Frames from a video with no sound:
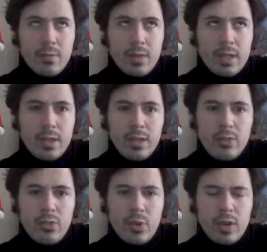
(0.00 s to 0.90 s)
I think
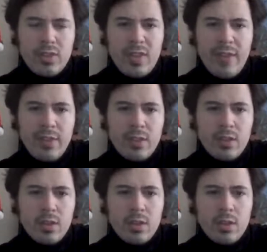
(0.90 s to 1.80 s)
he's 47.
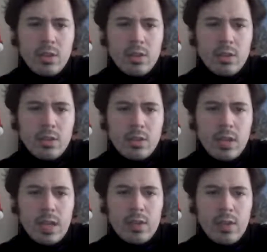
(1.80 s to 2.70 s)

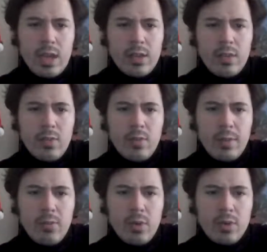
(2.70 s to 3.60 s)
Yeah, I guess, yeah, Niven will
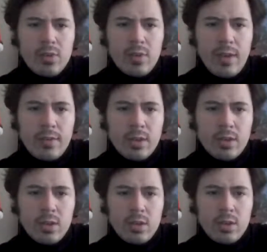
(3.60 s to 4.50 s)
be
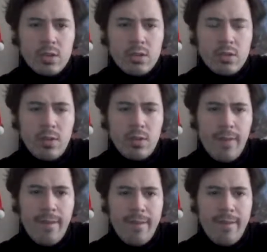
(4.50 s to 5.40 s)
47
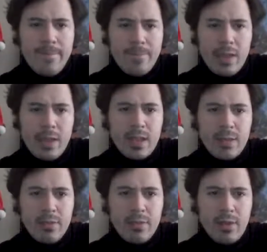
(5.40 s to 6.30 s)
at the
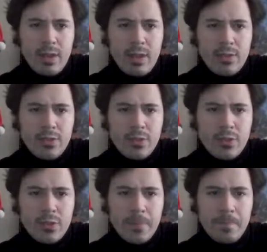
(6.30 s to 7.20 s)
time of the
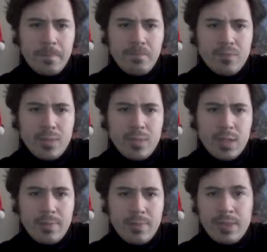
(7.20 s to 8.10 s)
Legends.
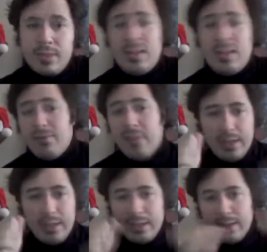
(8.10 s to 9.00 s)
but he's like
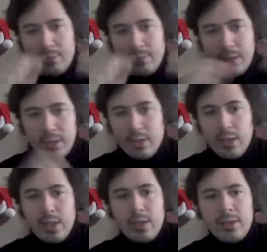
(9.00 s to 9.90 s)
fighting like really
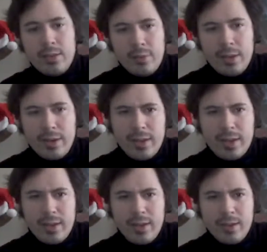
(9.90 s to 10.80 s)
good, and they're wondering, is